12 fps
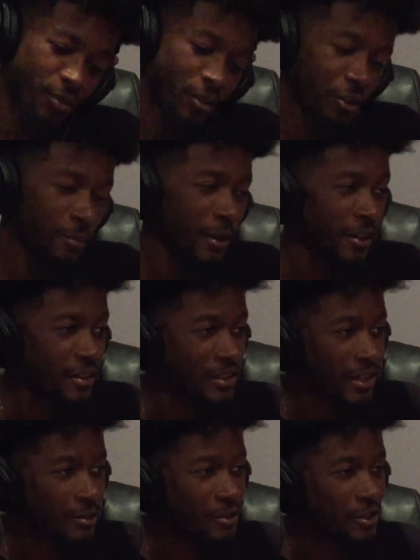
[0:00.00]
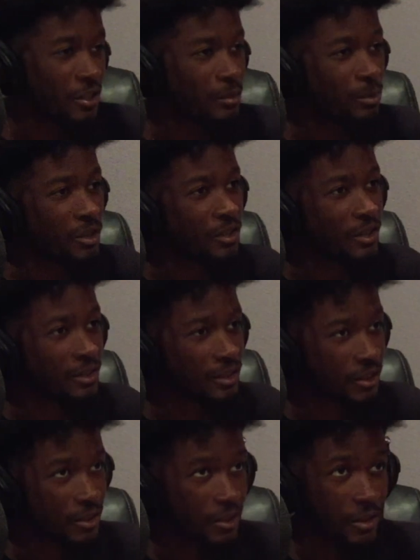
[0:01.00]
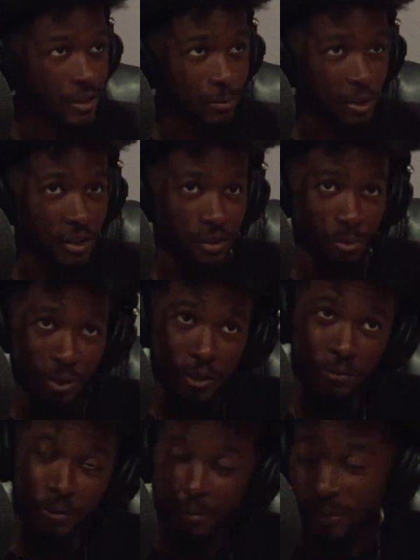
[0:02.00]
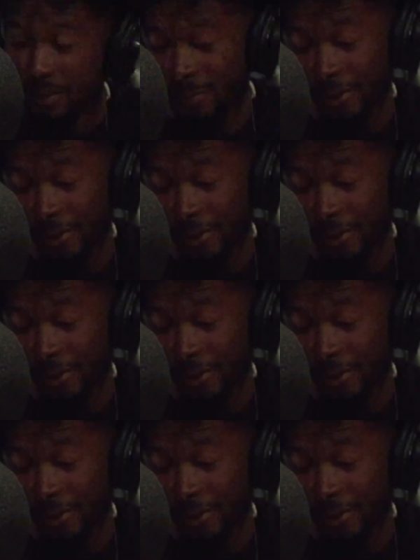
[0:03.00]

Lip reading: everybody entitled to their opinion at the end of the day, man. Whatever it might